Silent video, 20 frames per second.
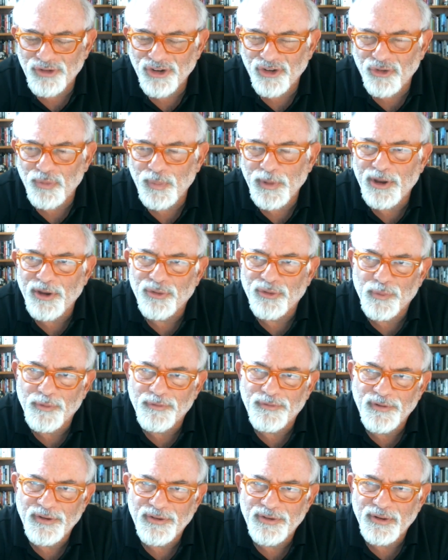just because we're
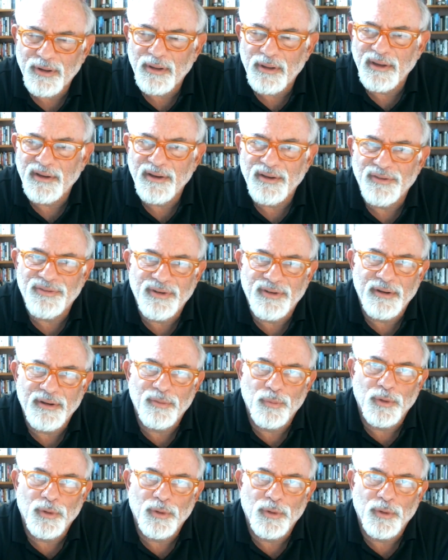physically distant,